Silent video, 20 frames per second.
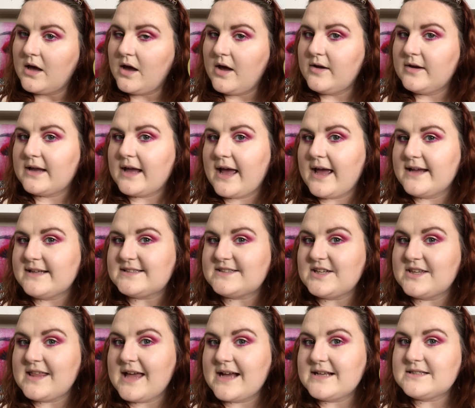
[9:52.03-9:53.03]
Okay,
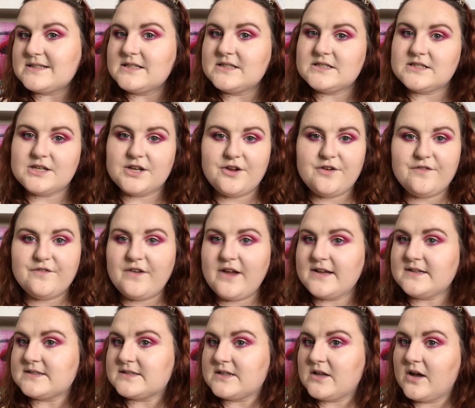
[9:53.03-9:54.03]
so that's the Too
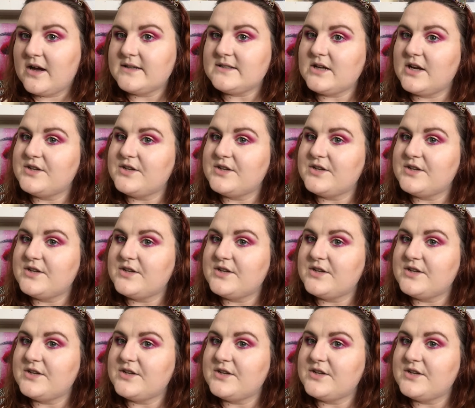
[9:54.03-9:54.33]
Faced side.